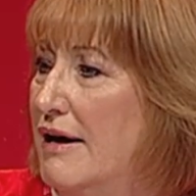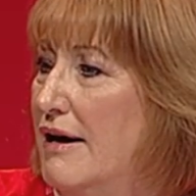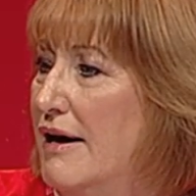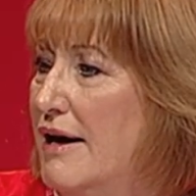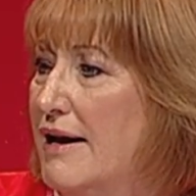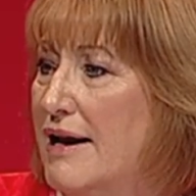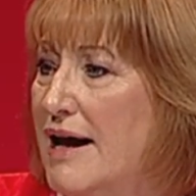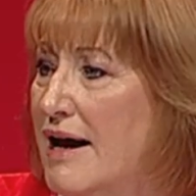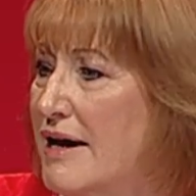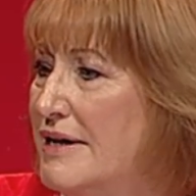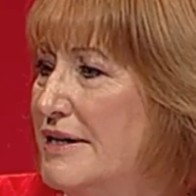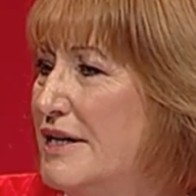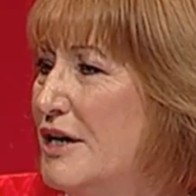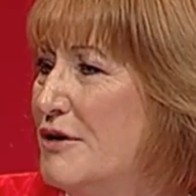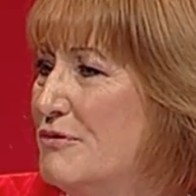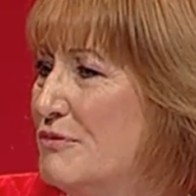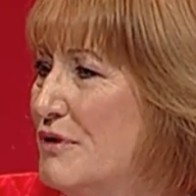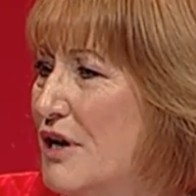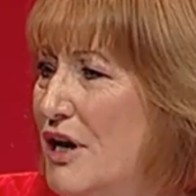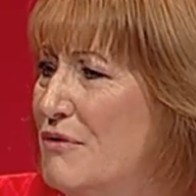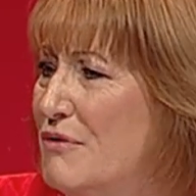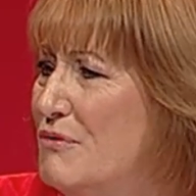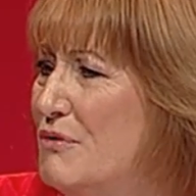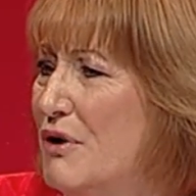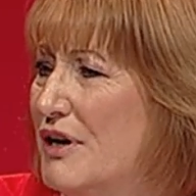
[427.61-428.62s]
And I don't
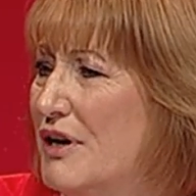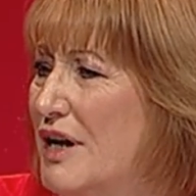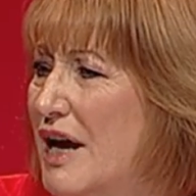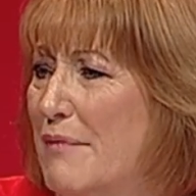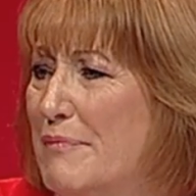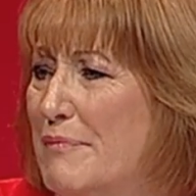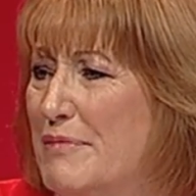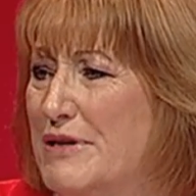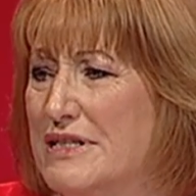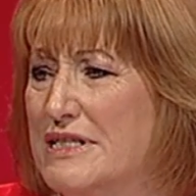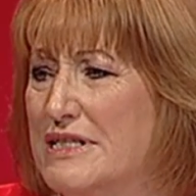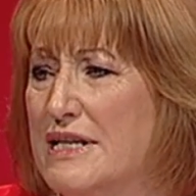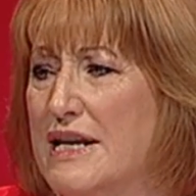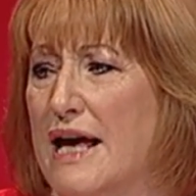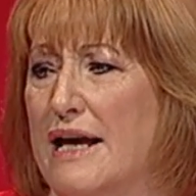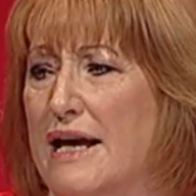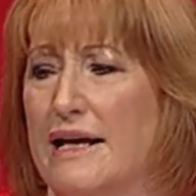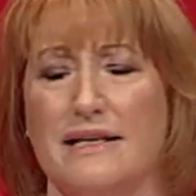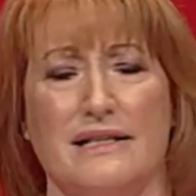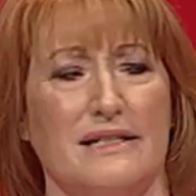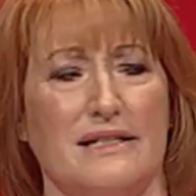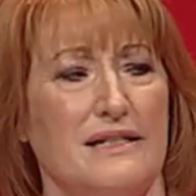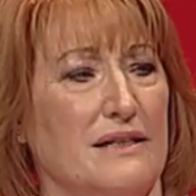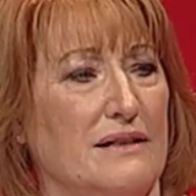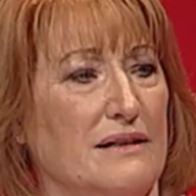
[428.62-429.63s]
know what happens
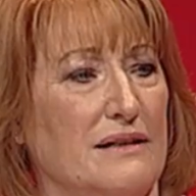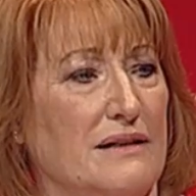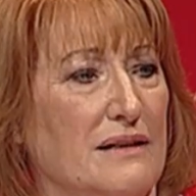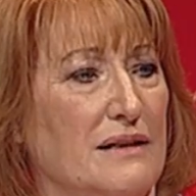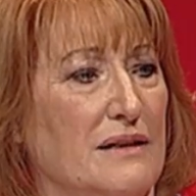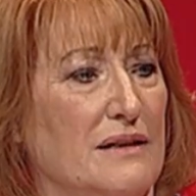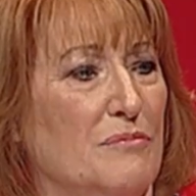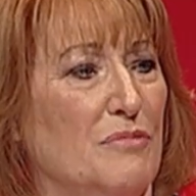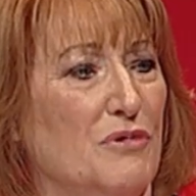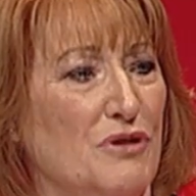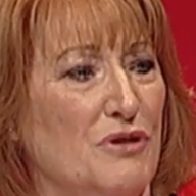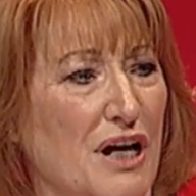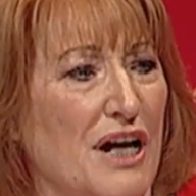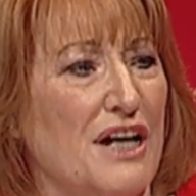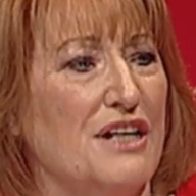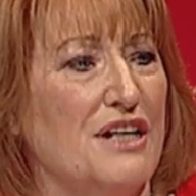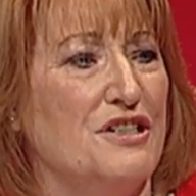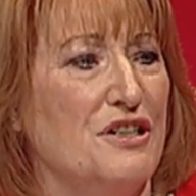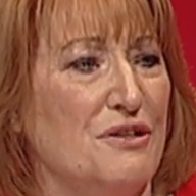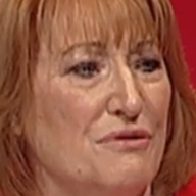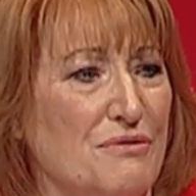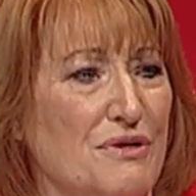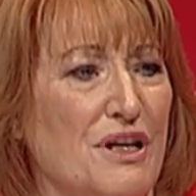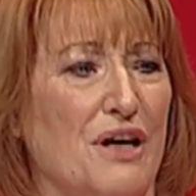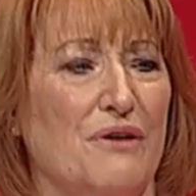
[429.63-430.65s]
next, but I
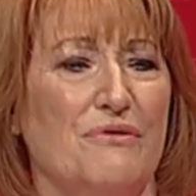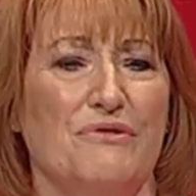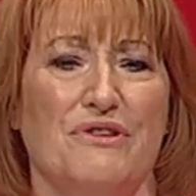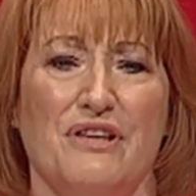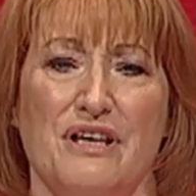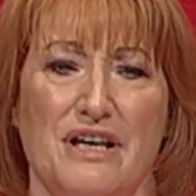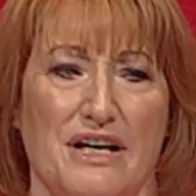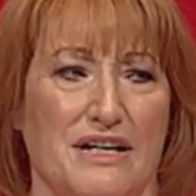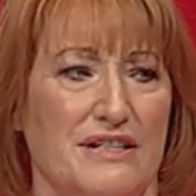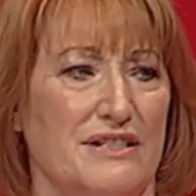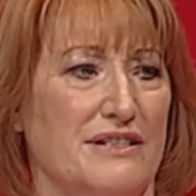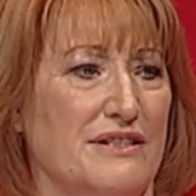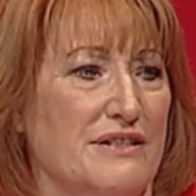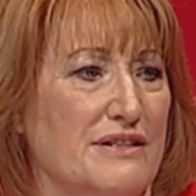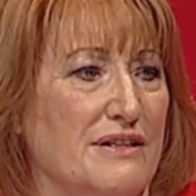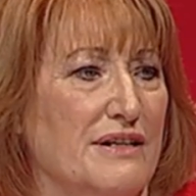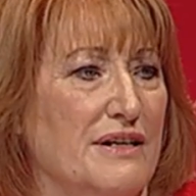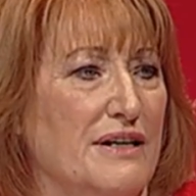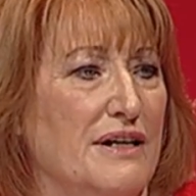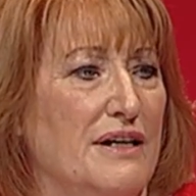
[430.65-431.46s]
do know this.